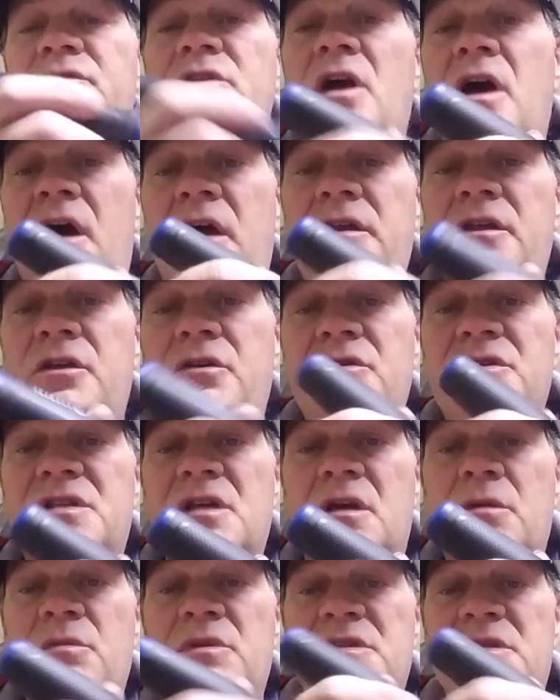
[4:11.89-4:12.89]
not
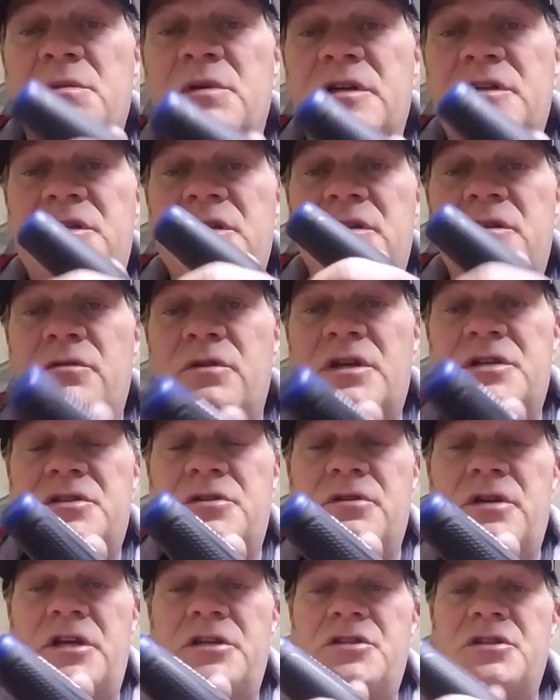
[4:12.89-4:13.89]
using them as much at the
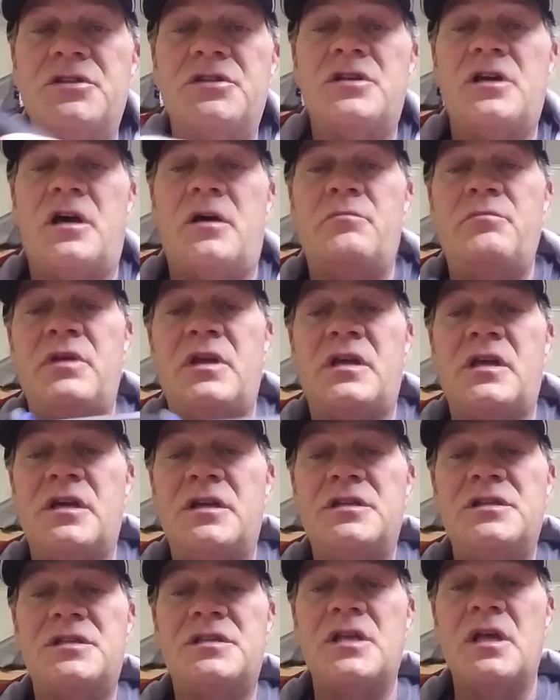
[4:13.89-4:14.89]
restoration shop
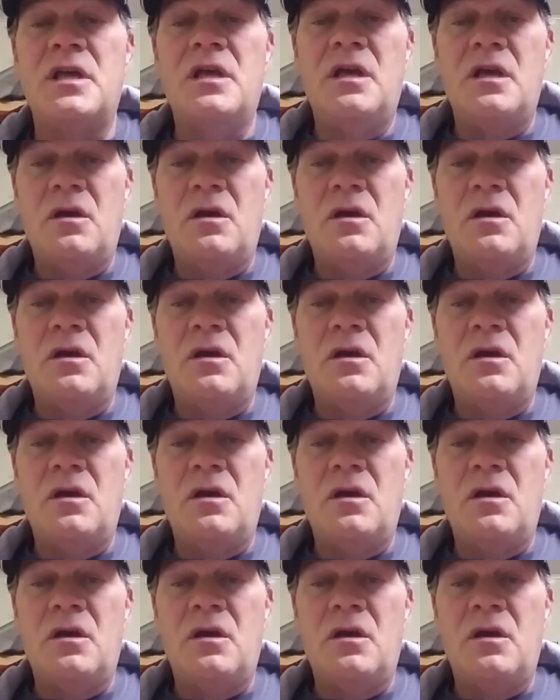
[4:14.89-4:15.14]
because,